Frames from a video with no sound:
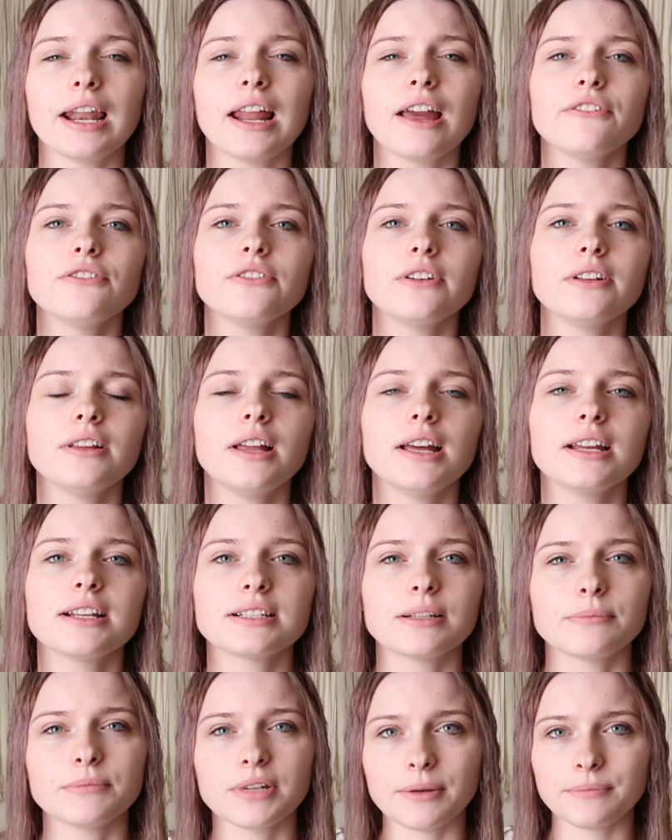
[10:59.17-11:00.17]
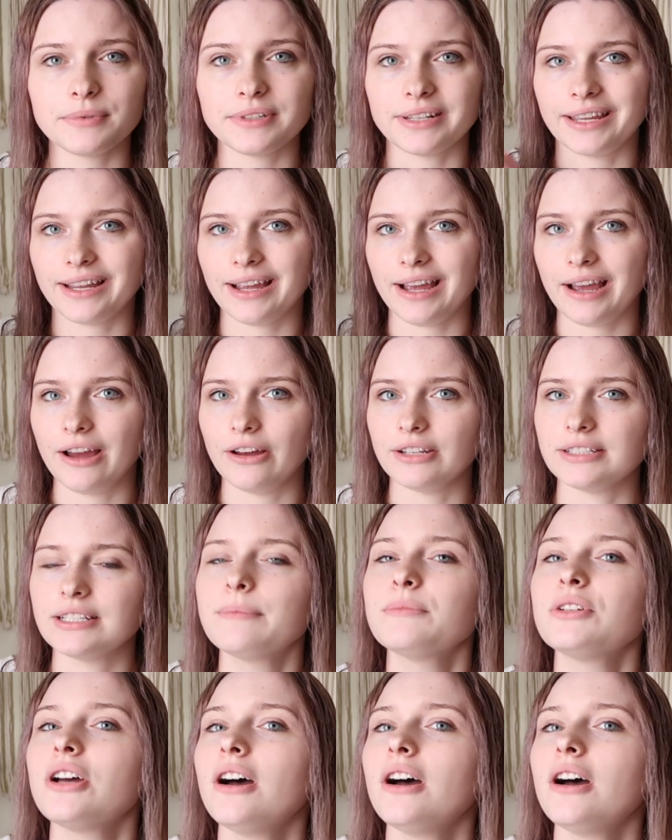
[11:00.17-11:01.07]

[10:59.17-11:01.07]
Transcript: I feel like sometimes, like as I'm